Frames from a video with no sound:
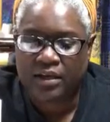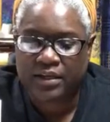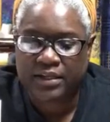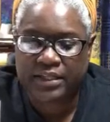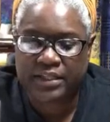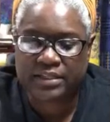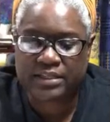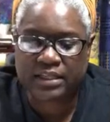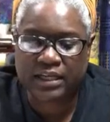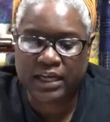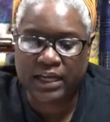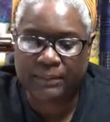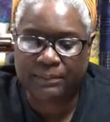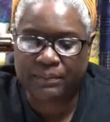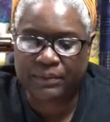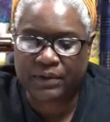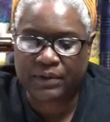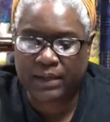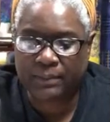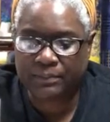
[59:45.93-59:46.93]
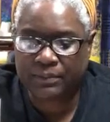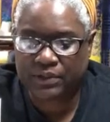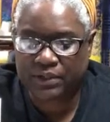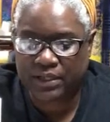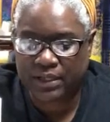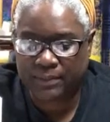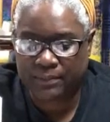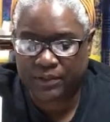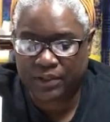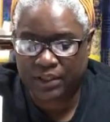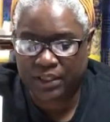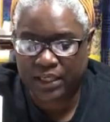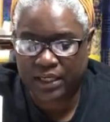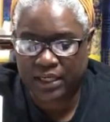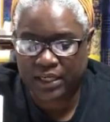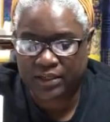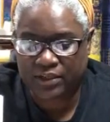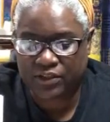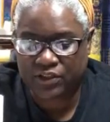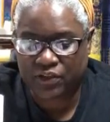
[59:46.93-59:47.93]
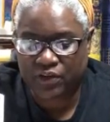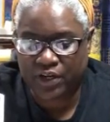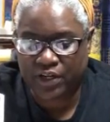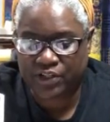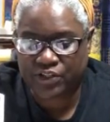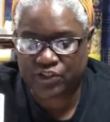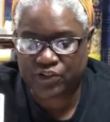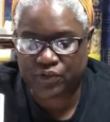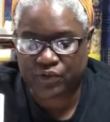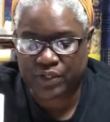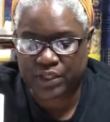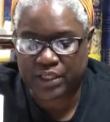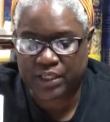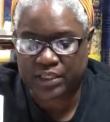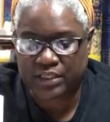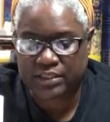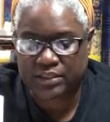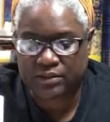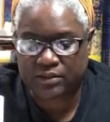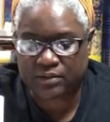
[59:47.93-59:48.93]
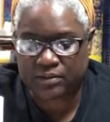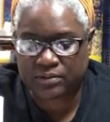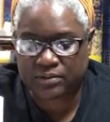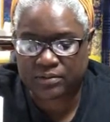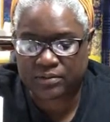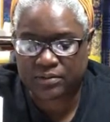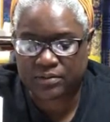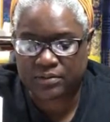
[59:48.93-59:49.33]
it's up, I'm I'm looking at a dark screen. So